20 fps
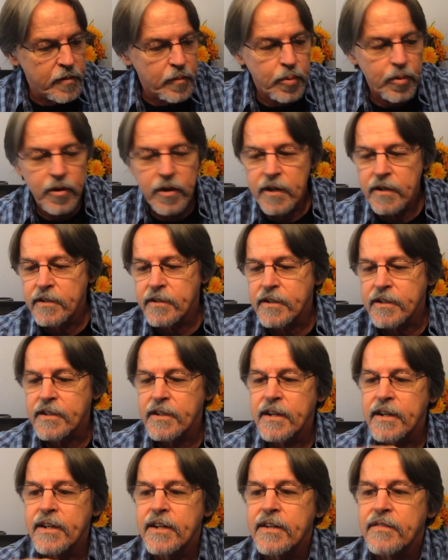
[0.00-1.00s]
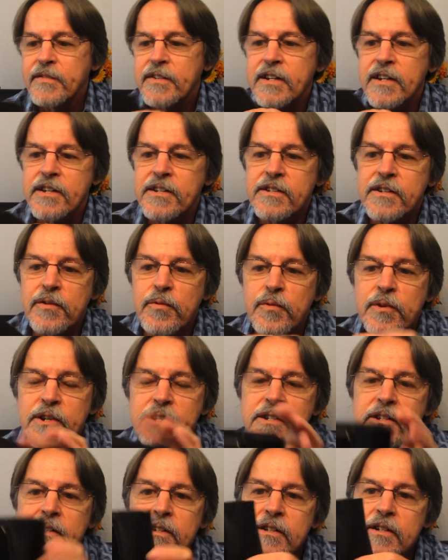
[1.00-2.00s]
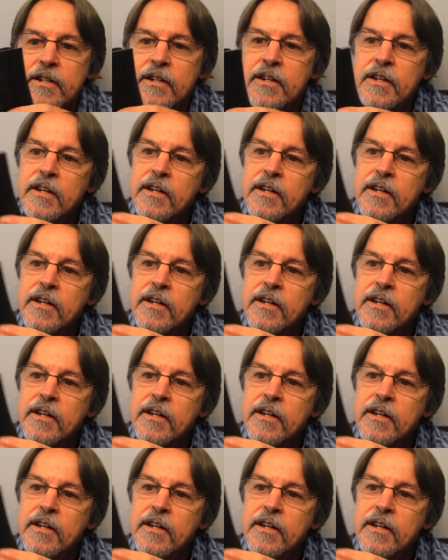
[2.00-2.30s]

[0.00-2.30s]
product I have tested recently.